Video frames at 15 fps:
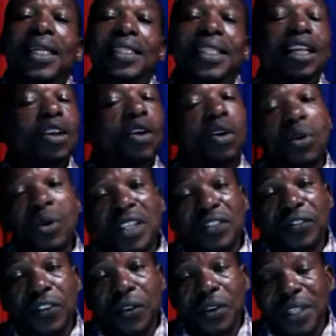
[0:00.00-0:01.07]
they'll always
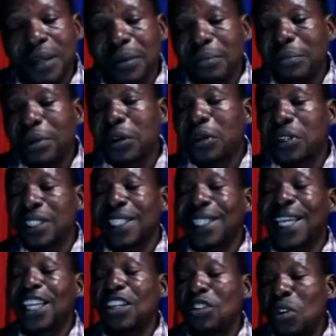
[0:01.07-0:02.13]
follow them because
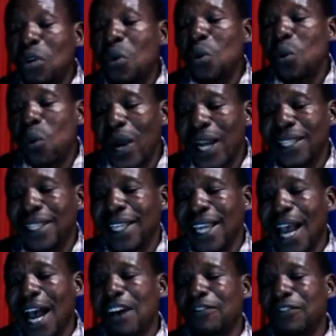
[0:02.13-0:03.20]
they know why they
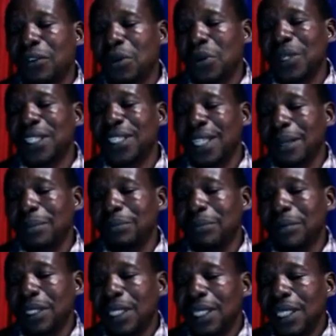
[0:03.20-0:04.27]
are following them.
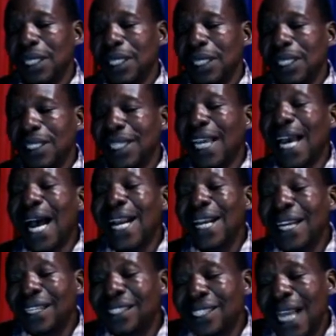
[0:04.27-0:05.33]
They
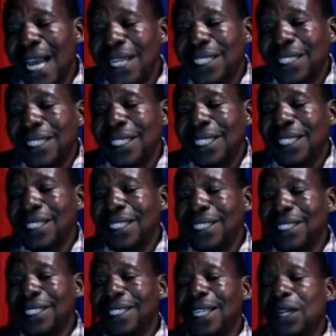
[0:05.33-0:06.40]
understand
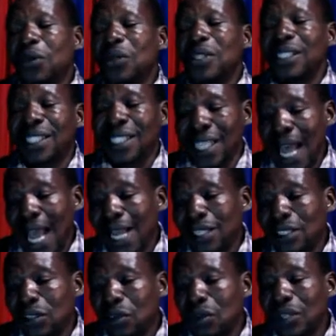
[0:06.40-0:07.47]
the
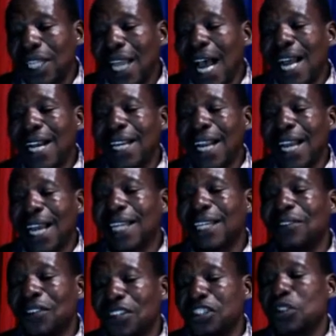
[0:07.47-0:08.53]
concern or the
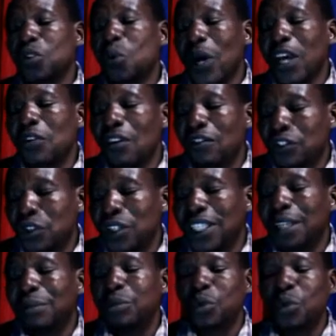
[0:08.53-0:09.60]
underlying reason why you have told
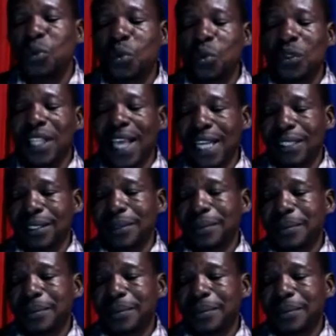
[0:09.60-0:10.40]
them to do that.